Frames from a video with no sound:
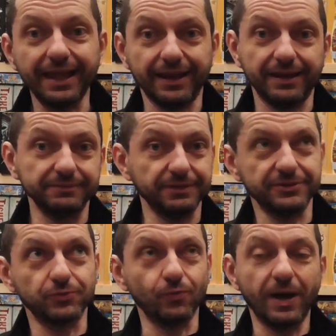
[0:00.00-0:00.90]
uh,
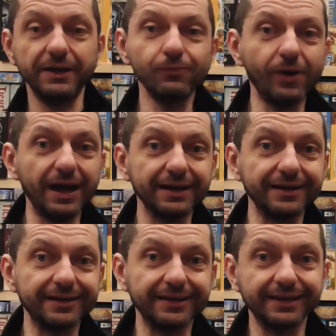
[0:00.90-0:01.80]
it's one and
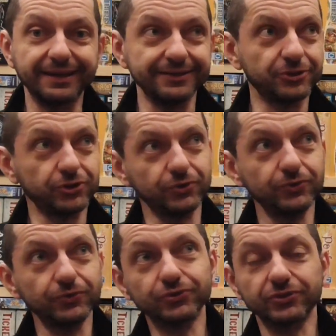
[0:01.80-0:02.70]
one. I can
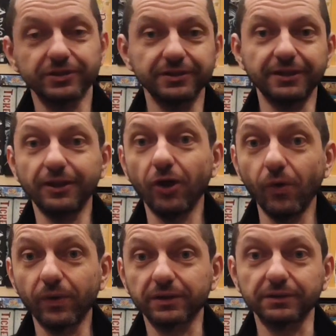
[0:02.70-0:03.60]
choose uh, the
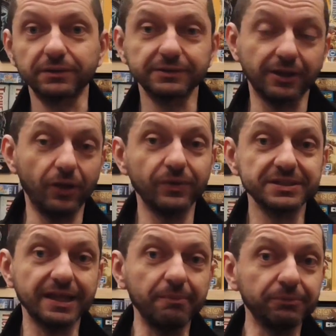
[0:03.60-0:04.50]
lower, the
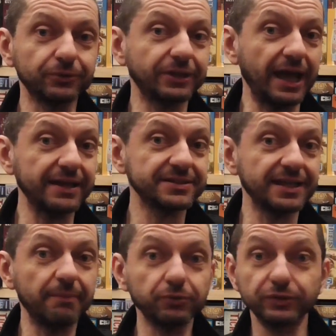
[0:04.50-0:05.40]
lowest number, or the highest
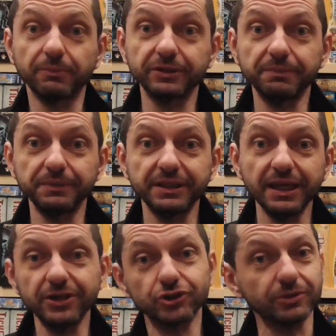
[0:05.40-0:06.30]
number, or the
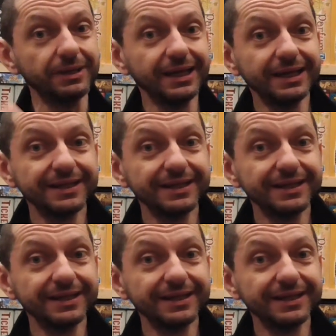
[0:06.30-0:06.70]
multiplication.